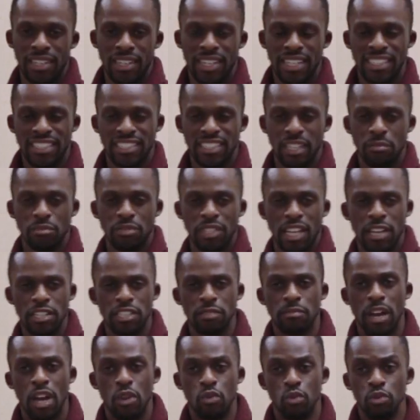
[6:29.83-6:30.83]
And
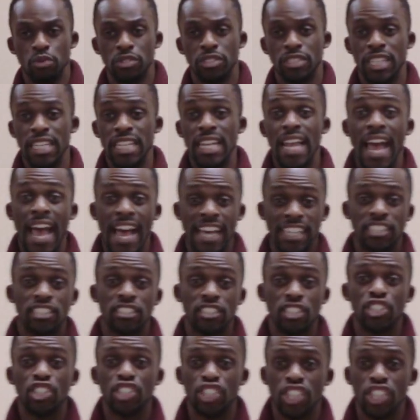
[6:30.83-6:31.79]
sometimes my routine has to